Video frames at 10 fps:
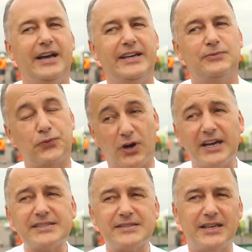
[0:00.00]
And for
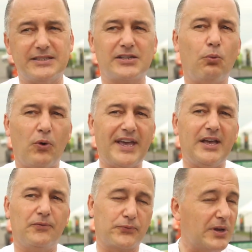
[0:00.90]
us, it's a
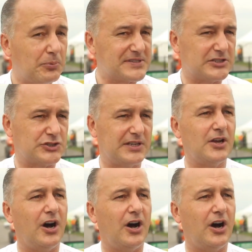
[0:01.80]
way of repositioning